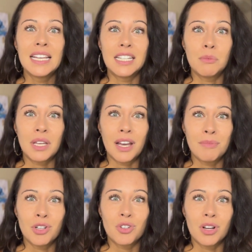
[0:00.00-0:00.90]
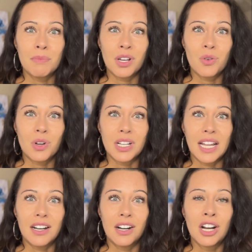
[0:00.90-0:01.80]
to become your treatment
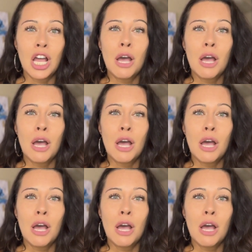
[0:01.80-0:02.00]
coordinator.